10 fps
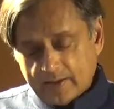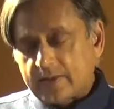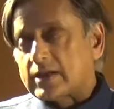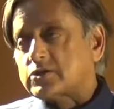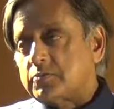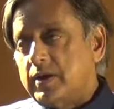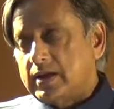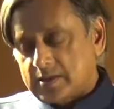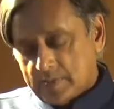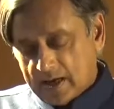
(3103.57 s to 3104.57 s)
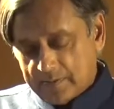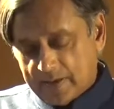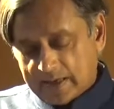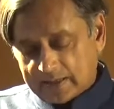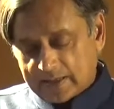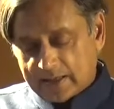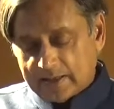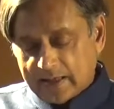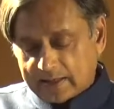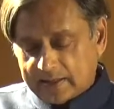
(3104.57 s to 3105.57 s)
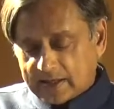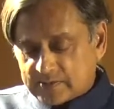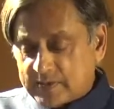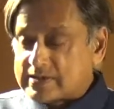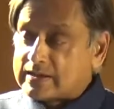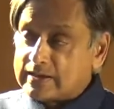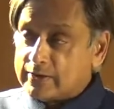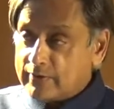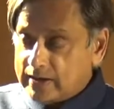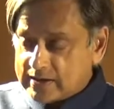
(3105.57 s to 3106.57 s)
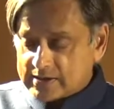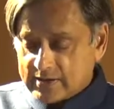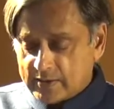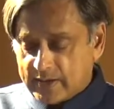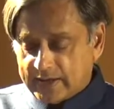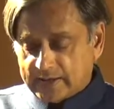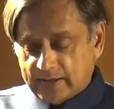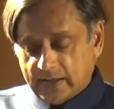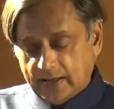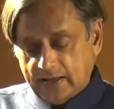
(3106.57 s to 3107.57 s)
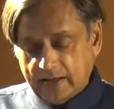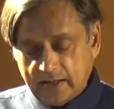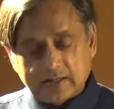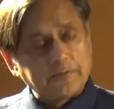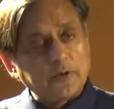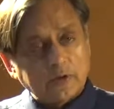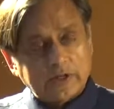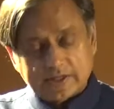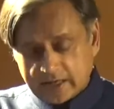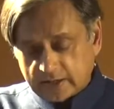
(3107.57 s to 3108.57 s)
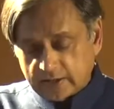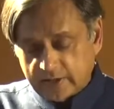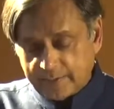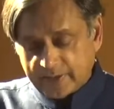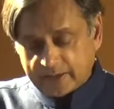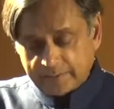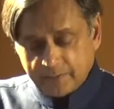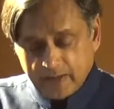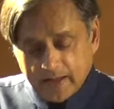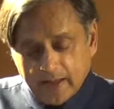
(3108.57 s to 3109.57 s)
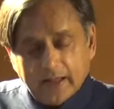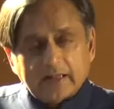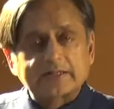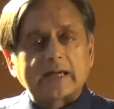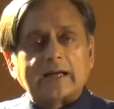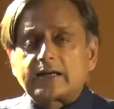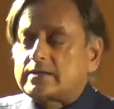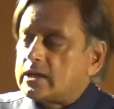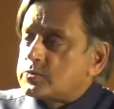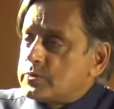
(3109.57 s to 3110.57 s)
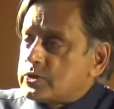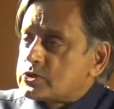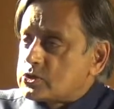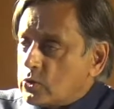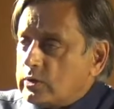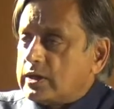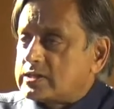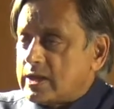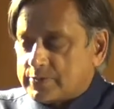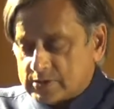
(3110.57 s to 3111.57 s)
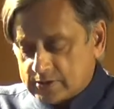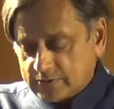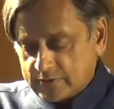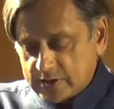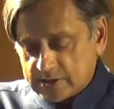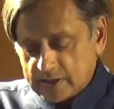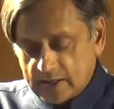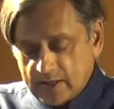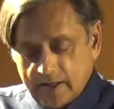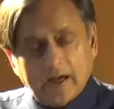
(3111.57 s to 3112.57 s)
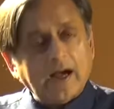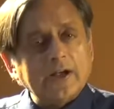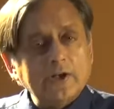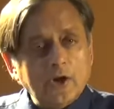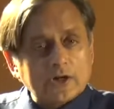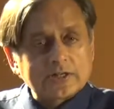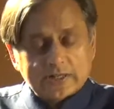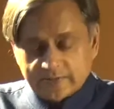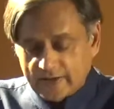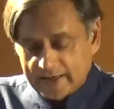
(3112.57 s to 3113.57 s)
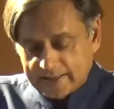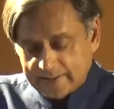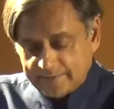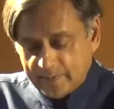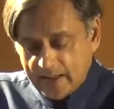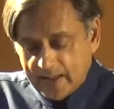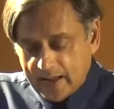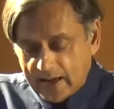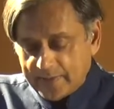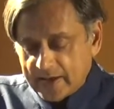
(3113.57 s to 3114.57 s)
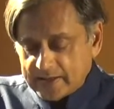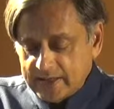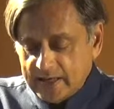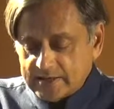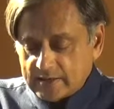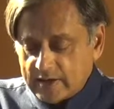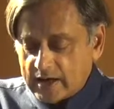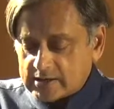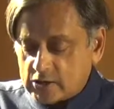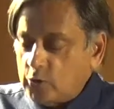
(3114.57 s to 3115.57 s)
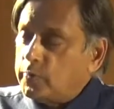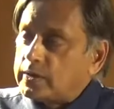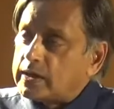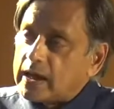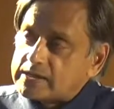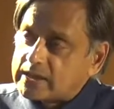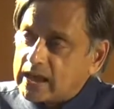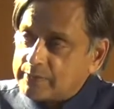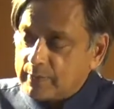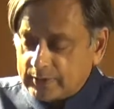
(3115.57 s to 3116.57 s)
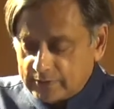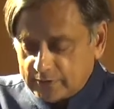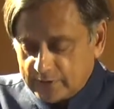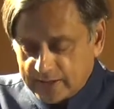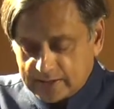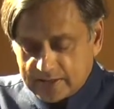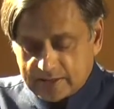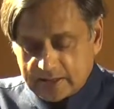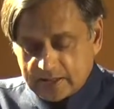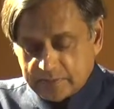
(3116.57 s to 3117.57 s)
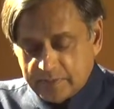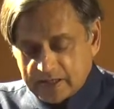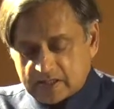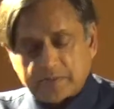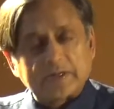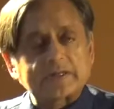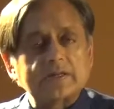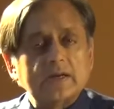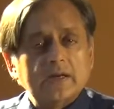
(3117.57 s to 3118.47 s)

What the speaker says: that to me the Mahabharata, unlike the explicitly religious Ramayana, is a purely secular epic. Its characters, with the sole exception of Krishna, are not divine, and their deeds are as human and as capable of greatness and debasement,